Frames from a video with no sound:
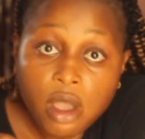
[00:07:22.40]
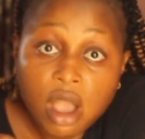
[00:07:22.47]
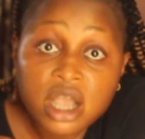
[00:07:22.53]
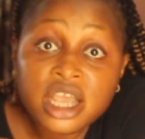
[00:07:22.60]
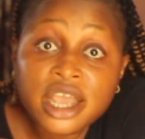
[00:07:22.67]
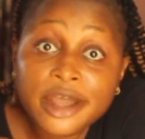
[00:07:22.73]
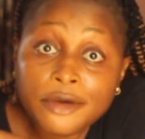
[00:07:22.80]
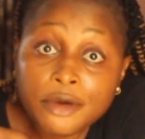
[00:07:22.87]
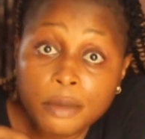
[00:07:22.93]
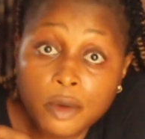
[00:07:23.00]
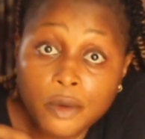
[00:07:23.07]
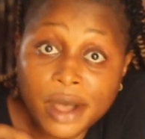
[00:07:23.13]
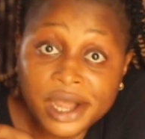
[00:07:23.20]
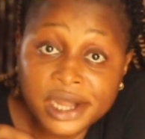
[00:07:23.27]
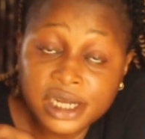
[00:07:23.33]
Here on
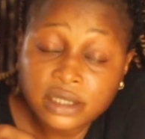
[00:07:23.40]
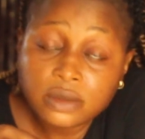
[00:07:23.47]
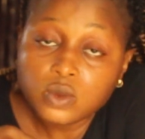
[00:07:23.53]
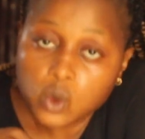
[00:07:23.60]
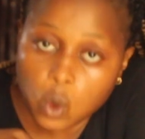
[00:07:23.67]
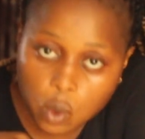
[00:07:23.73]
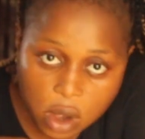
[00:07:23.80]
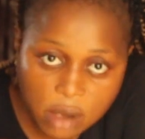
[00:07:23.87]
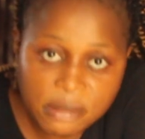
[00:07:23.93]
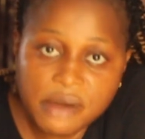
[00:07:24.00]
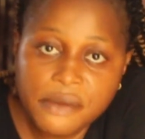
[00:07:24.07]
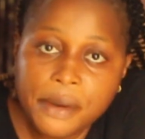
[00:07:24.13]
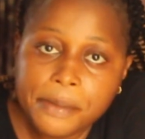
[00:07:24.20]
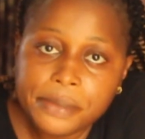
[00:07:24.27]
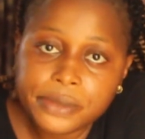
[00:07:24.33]
one, we
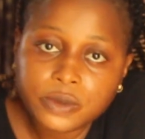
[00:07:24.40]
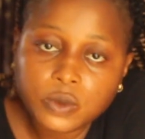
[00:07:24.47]
never.